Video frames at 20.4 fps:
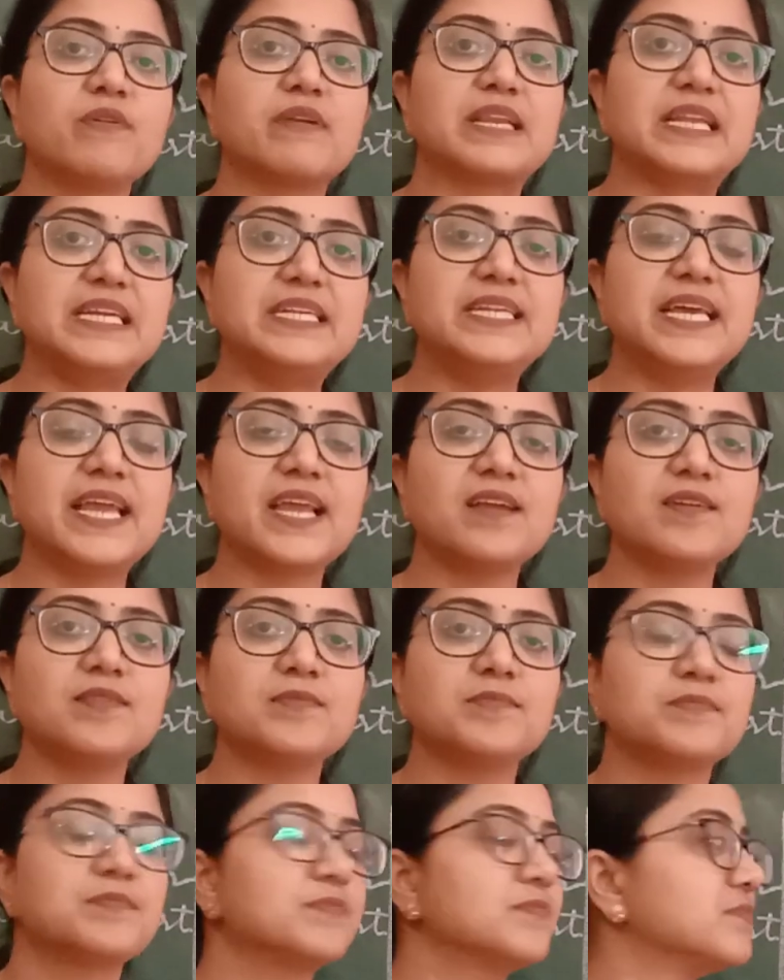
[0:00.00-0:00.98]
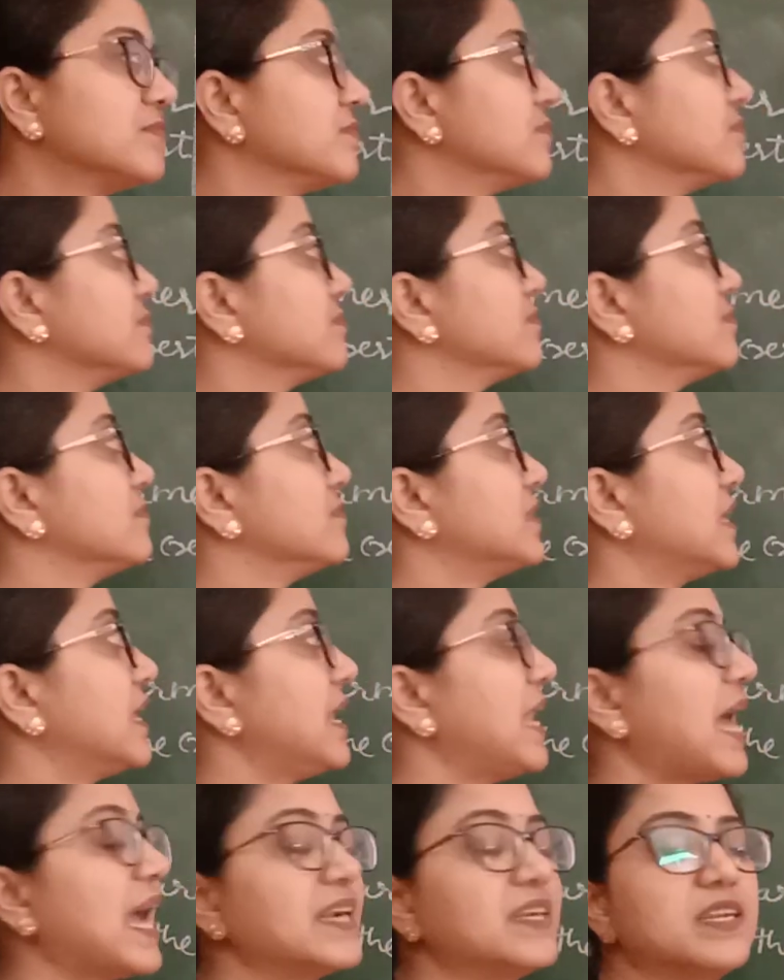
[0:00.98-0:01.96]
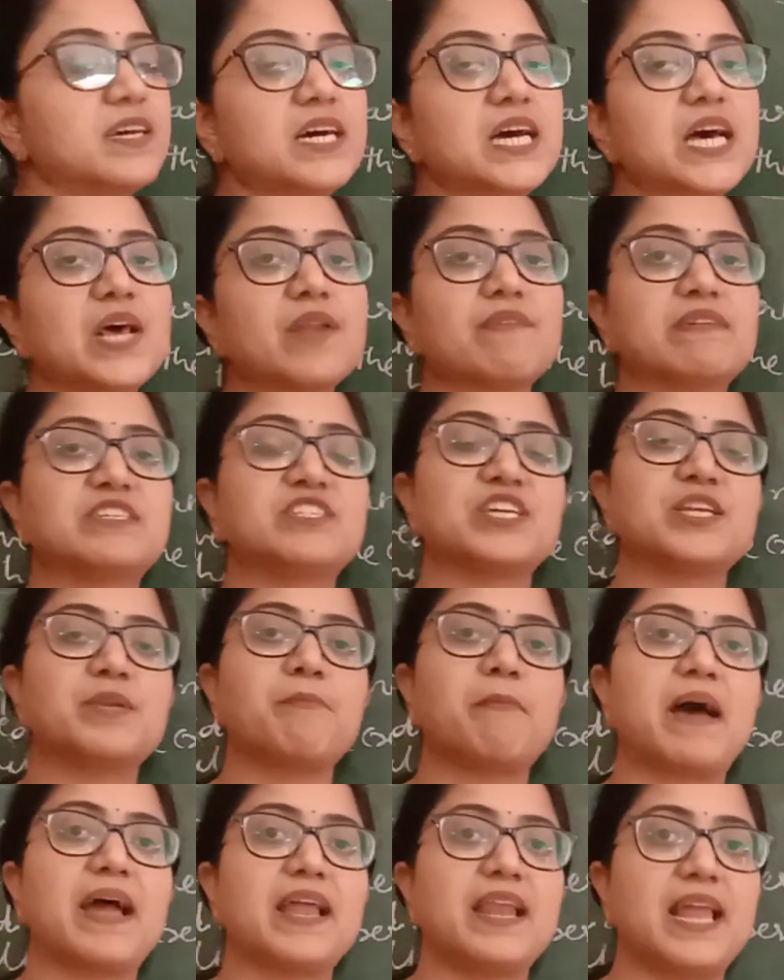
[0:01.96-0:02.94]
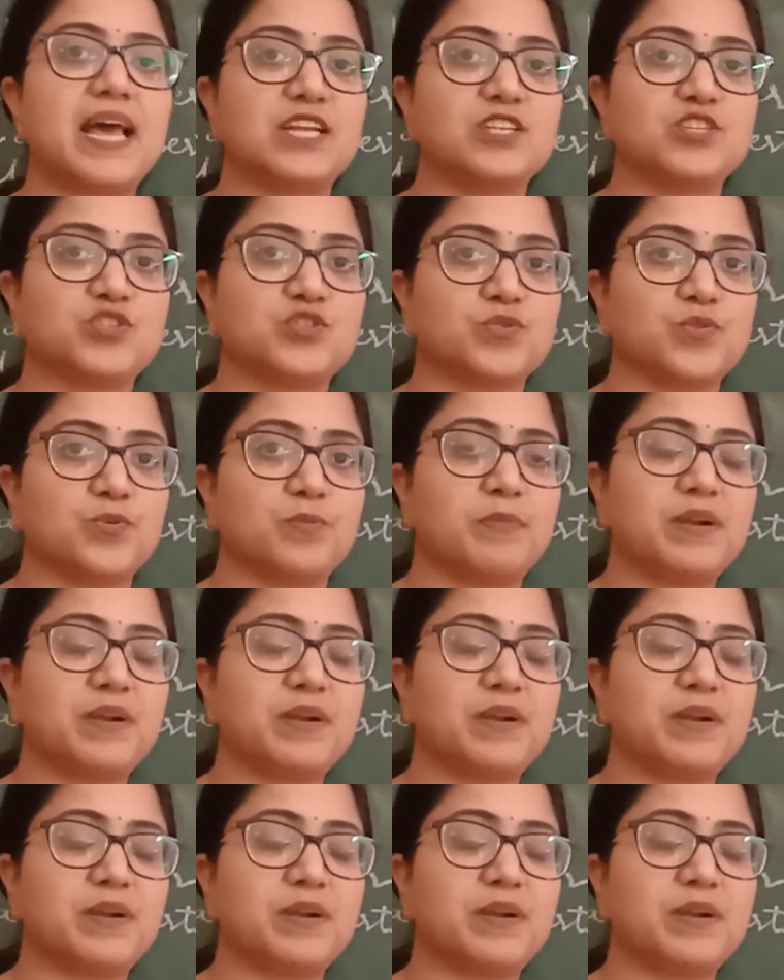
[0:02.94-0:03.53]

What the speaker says: reading the letter written by Lencho,